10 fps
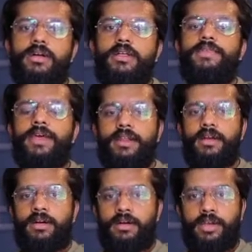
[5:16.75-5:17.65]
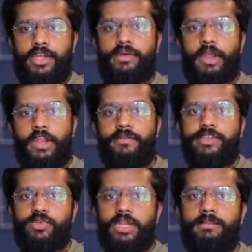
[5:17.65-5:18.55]
then
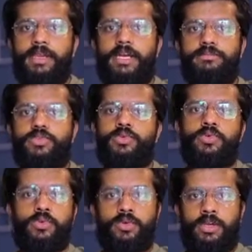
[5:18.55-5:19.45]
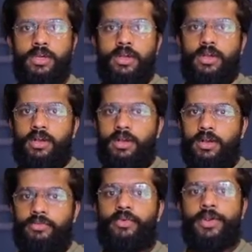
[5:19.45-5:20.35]
individually become two
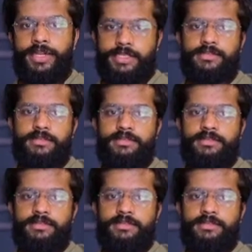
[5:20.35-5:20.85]
foetus.